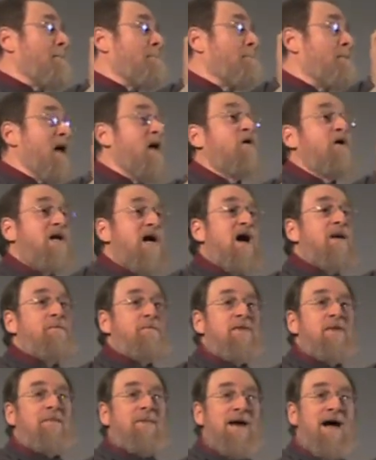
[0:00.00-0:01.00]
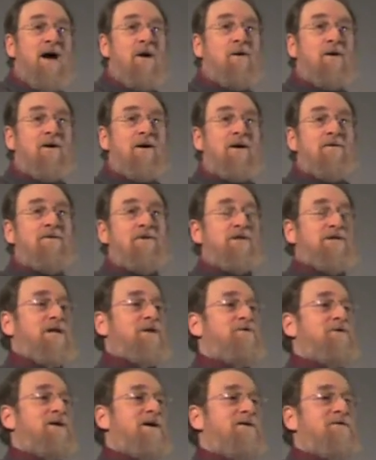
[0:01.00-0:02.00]
bulk up the power of the
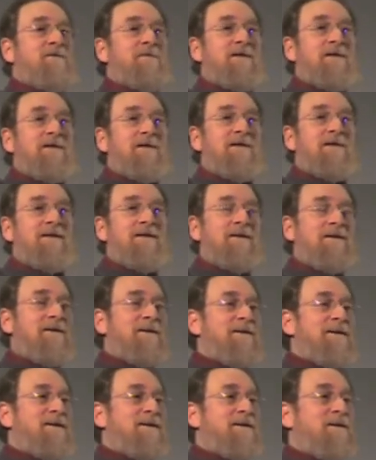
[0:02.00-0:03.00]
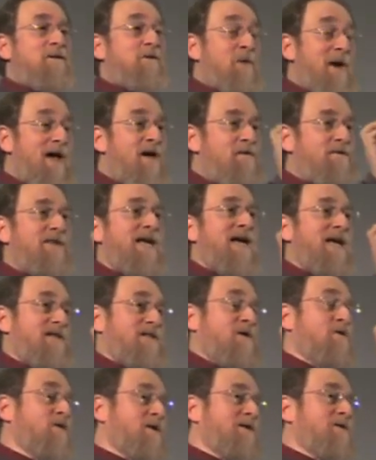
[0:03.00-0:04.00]
central government. 12
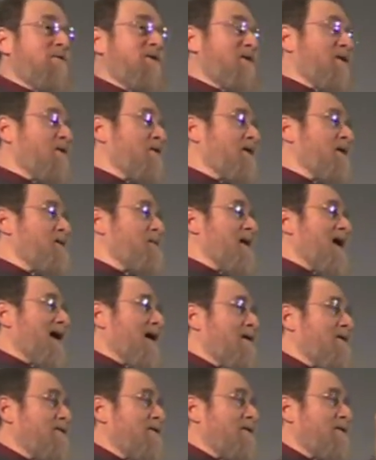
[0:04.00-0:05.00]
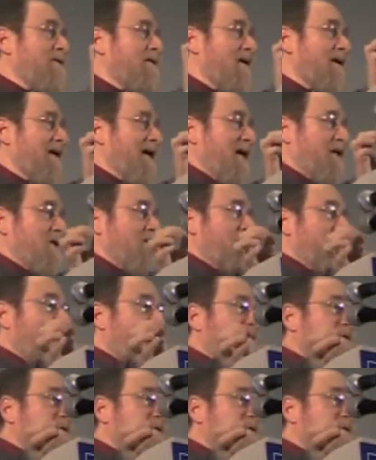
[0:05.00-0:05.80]
days, according to his biographer, Ralph Ketchum.